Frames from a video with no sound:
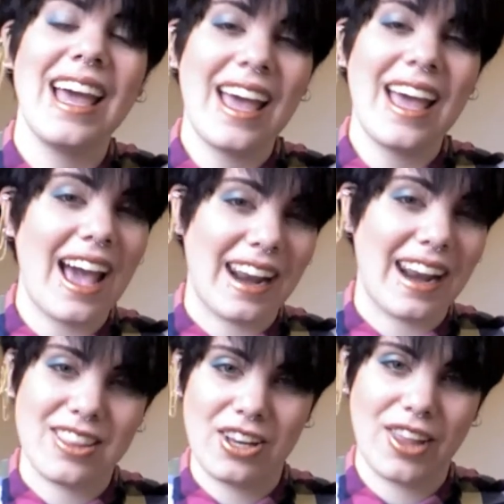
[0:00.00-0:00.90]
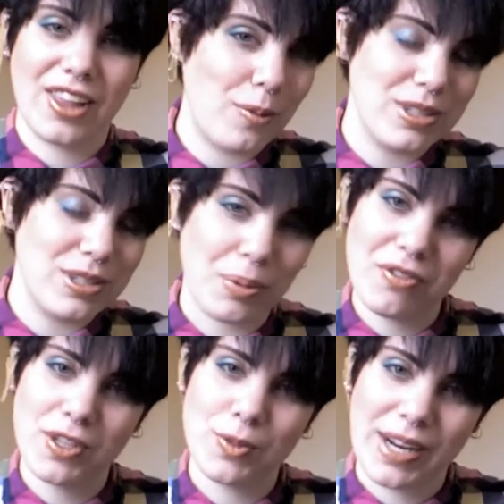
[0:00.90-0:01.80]
And I thought that was the
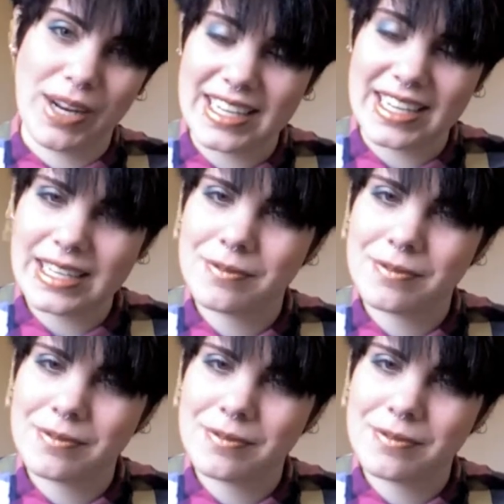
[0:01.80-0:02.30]
perfect way to end it.